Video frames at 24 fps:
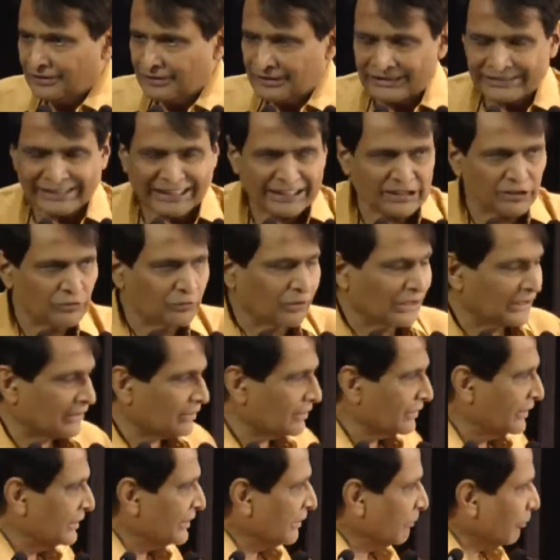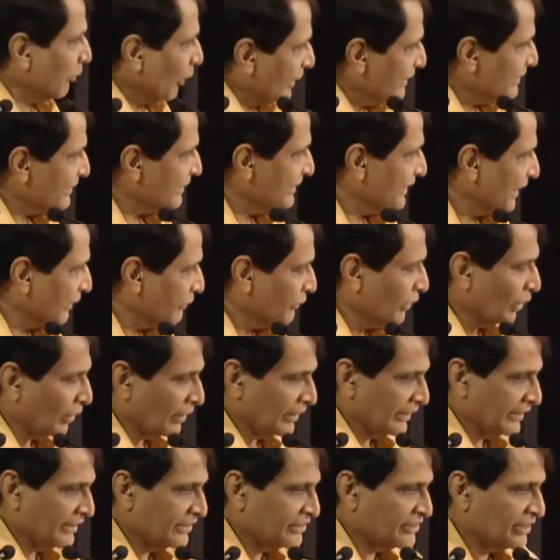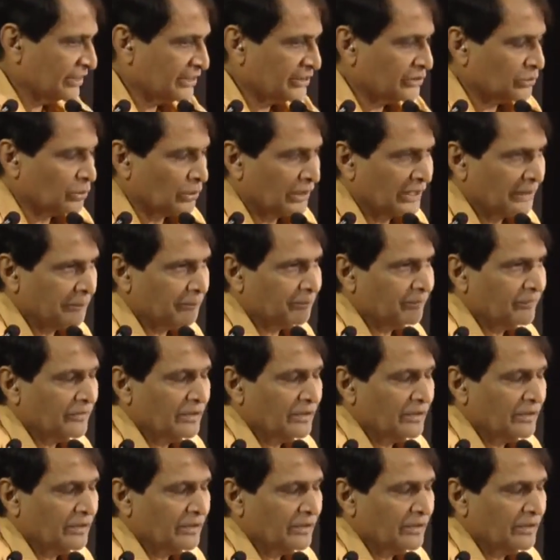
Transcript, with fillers: And that is what is the policy that we all initiated today.